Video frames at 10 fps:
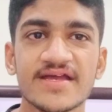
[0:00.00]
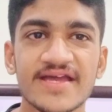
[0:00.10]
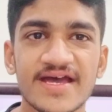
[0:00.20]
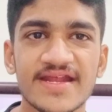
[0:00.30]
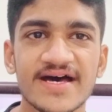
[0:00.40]

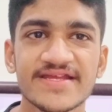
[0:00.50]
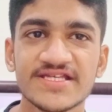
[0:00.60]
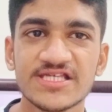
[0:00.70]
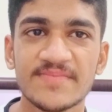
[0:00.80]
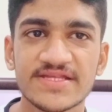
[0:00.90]
Here are
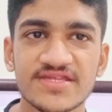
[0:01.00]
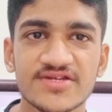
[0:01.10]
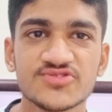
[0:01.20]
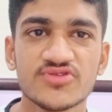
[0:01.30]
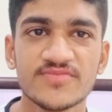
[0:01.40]
easy
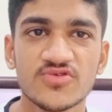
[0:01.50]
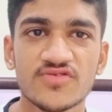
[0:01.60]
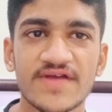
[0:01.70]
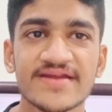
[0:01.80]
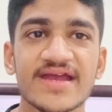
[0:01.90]
methods to
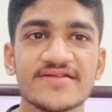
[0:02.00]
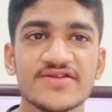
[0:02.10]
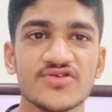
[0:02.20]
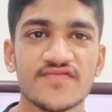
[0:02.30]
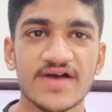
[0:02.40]
remove and get
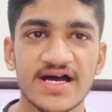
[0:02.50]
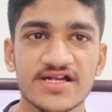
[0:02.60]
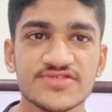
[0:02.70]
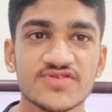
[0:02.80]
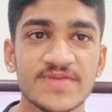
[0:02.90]
rid of
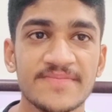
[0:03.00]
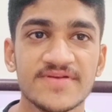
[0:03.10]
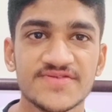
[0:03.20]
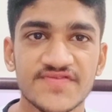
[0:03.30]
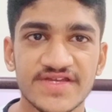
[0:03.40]
ants from
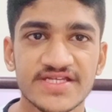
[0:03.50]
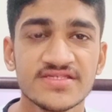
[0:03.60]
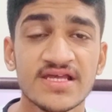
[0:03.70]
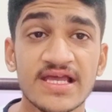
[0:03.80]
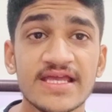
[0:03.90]
apple
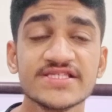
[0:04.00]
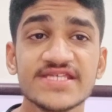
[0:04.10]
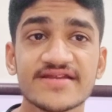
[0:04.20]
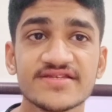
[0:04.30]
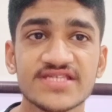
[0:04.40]
trees.
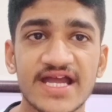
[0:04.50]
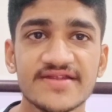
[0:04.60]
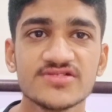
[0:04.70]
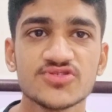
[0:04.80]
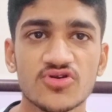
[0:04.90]

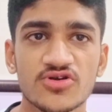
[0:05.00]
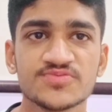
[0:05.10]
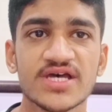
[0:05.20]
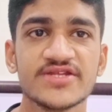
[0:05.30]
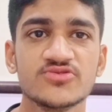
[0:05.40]
Insecticidal
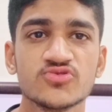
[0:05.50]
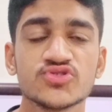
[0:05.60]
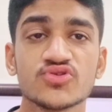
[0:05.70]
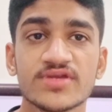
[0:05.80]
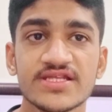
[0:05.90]
soaps are
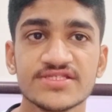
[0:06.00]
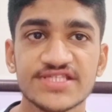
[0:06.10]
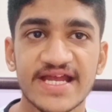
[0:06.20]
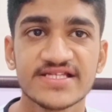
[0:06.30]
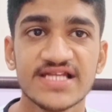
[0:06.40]
used to kill
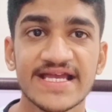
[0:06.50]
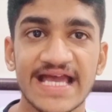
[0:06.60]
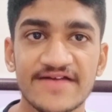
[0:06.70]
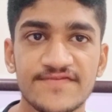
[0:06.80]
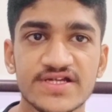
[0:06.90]
insects like
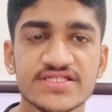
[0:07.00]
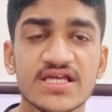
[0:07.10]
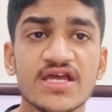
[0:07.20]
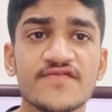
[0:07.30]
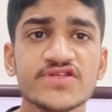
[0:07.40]
aphids,
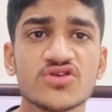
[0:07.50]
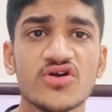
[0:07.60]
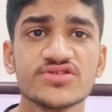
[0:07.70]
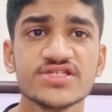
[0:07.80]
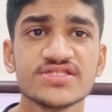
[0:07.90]
which
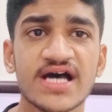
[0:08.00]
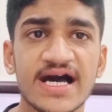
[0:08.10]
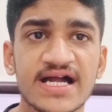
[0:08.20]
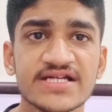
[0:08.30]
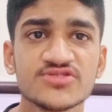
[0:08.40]
causes the
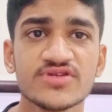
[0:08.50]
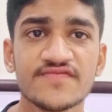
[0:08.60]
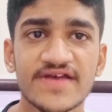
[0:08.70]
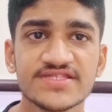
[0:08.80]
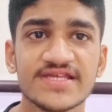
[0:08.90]
ants to
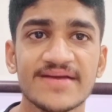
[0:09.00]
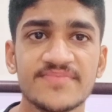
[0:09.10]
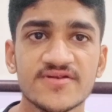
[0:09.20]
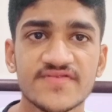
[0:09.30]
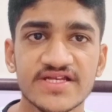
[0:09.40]
infest the
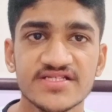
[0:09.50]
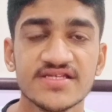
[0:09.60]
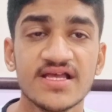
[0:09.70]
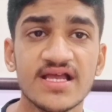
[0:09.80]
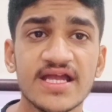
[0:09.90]
apple
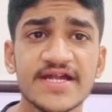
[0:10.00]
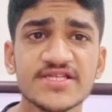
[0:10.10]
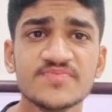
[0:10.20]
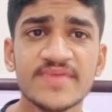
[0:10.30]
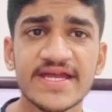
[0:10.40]
trees.
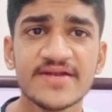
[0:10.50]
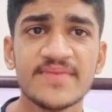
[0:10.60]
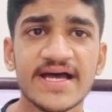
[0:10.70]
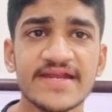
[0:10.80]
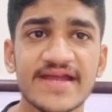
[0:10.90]
It is
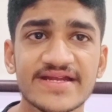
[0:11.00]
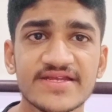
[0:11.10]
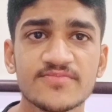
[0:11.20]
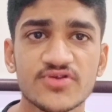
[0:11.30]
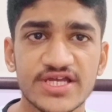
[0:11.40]
made by
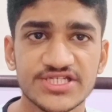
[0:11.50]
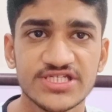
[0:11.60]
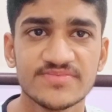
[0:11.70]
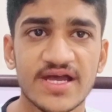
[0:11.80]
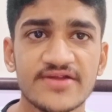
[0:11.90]
reacting
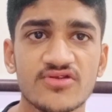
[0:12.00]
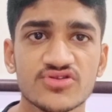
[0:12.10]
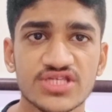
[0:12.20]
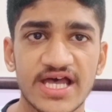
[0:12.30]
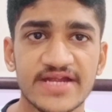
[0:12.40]
potassium
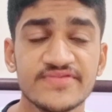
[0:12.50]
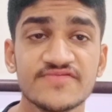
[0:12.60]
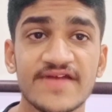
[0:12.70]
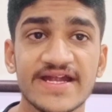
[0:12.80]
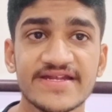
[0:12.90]
hydroxide
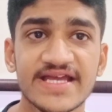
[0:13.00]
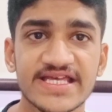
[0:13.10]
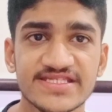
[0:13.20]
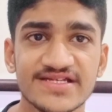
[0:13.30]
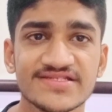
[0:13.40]
with fatty
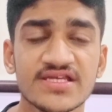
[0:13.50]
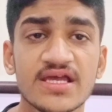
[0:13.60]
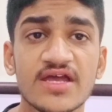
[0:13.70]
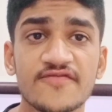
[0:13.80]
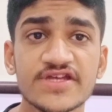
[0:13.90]
acids,
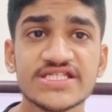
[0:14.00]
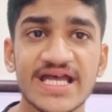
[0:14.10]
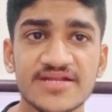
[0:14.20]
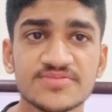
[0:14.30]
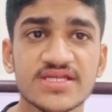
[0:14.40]
which
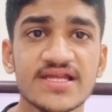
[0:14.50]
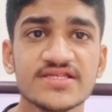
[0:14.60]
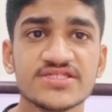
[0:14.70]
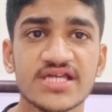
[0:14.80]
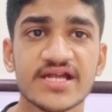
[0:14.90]
helps kill
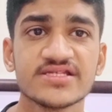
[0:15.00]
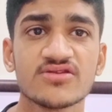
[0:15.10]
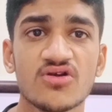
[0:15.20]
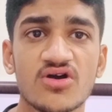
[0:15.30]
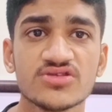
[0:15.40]
insects
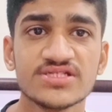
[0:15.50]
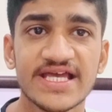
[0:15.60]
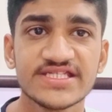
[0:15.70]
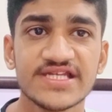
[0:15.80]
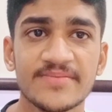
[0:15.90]
and cause
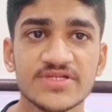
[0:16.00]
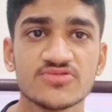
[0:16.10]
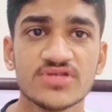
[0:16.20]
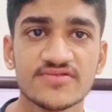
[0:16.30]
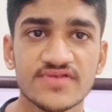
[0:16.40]
less damage
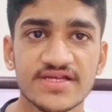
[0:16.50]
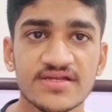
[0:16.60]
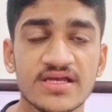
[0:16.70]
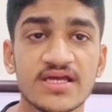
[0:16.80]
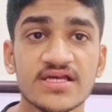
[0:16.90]
to the
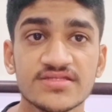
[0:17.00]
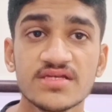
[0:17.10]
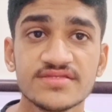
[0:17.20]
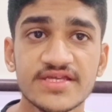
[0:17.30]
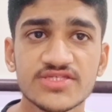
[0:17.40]
tree.
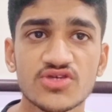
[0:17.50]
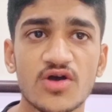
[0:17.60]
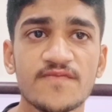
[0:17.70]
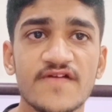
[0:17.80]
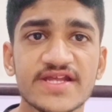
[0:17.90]
This
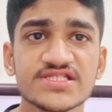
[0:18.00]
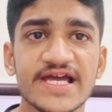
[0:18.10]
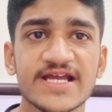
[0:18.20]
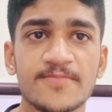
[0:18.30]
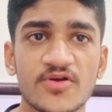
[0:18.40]
soap works
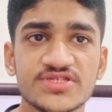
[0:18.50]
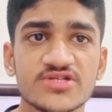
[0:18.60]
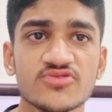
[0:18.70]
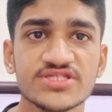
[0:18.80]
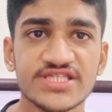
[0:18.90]
like a
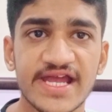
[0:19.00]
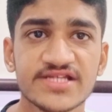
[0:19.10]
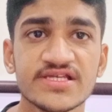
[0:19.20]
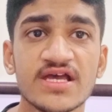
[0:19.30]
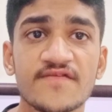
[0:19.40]
poison to
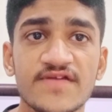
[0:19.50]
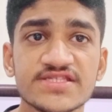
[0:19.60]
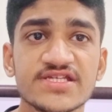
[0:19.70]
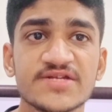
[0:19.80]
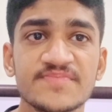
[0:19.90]
insects
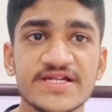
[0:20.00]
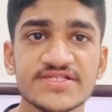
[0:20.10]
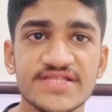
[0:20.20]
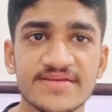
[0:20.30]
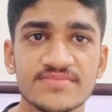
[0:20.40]
once it
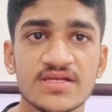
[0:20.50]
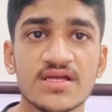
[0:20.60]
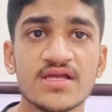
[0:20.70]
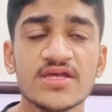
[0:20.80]
meets them.